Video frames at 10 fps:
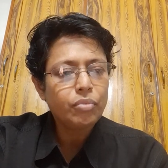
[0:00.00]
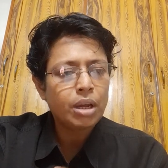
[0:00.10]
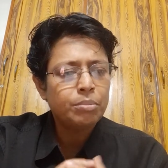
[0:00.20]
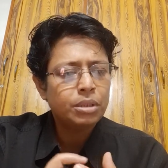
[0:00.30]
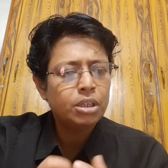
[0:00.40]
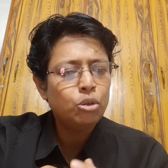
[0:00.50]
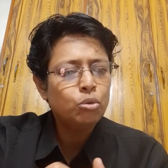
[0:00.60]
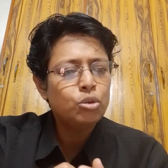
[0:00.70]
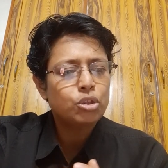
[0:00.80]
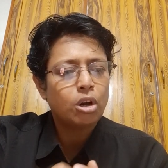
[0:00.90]
the
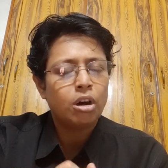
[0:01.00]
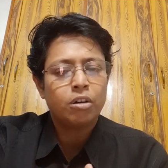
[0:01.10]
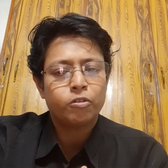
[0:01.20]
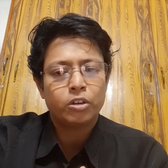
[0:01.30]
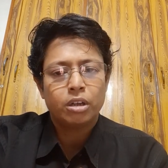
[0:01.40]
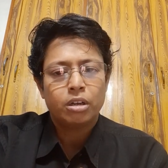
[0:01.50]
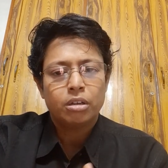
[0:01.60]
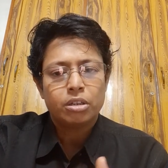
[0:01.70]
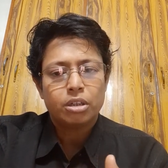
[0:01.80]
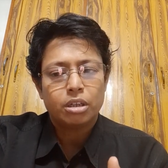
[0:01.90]
use of
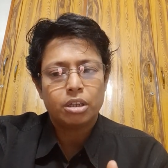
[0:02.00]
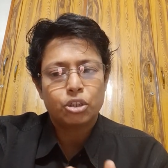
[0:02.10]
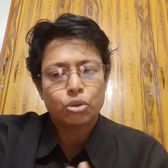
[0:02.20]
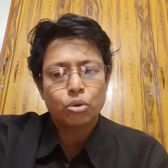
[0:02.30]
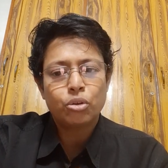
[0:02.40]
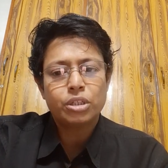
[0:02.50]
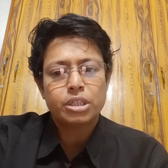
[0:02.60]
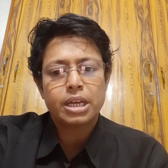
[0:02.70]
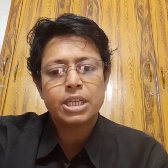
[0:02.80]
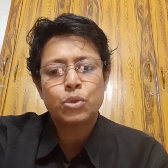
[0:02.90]
stones
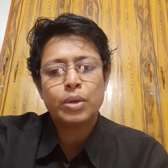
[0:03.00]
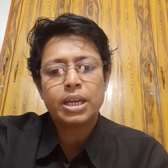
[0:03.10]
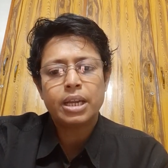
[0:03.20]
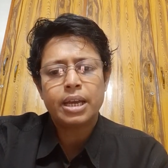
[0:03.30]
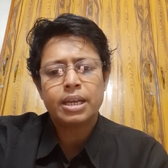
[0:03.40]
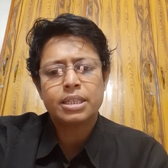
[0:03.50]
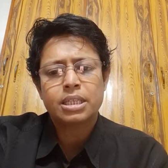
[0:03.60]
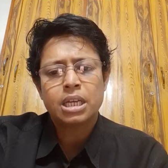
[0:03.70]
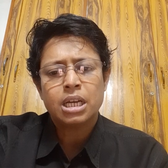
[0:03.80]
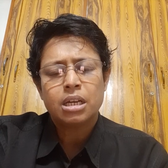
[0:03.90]
as well
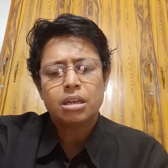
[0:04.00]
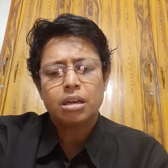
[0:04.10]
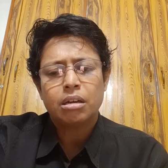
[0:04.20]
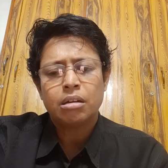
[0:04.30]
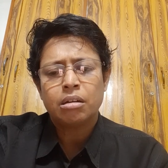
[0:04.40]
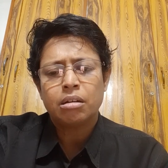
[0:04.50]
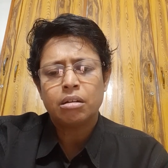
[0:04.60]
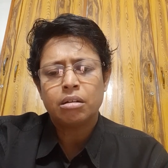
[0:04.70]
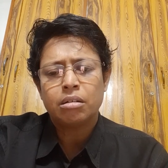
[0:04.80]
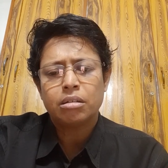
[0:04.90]
as
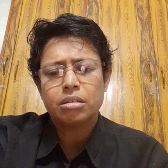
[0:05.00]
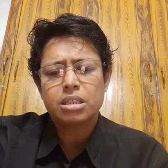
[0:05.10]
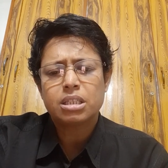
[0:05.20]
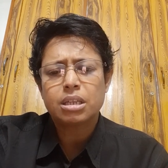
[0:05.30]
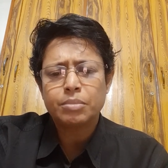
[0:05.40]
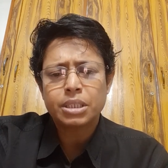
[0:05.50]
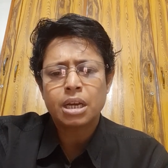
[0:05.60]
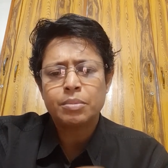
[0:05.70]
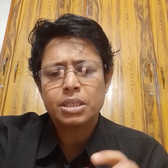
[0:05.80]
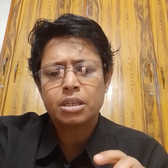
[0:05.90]

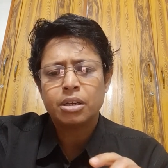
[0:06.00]
sometimes